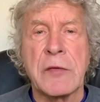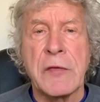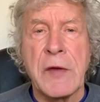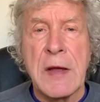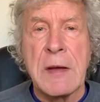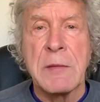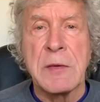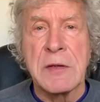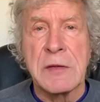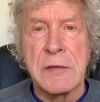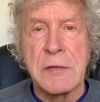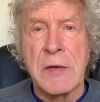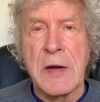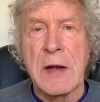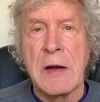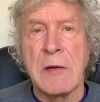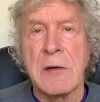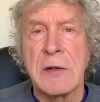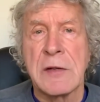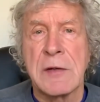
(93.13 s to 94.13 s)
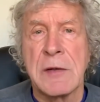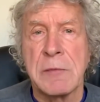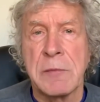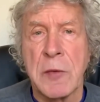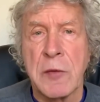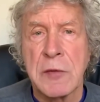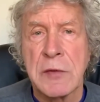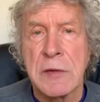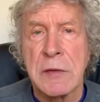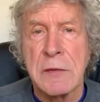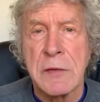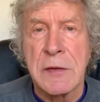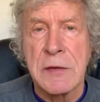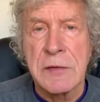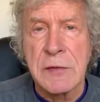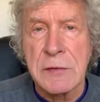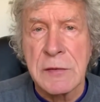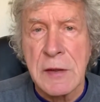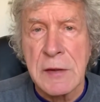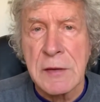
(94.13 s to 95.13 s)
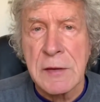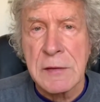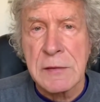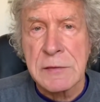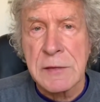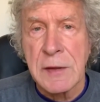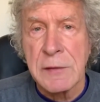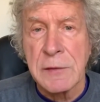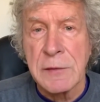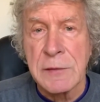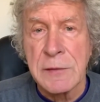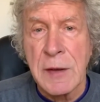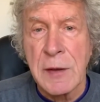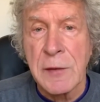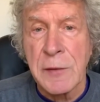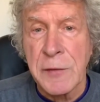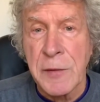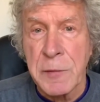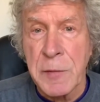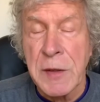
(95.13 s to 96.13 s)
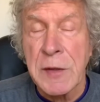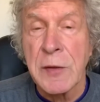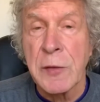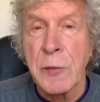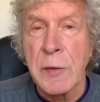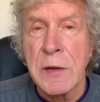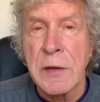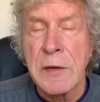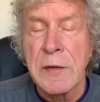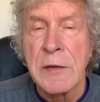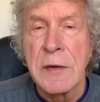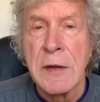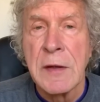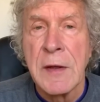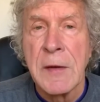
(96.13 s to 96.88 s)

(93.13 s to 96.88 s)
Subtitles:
famous virus that most of us are familiar with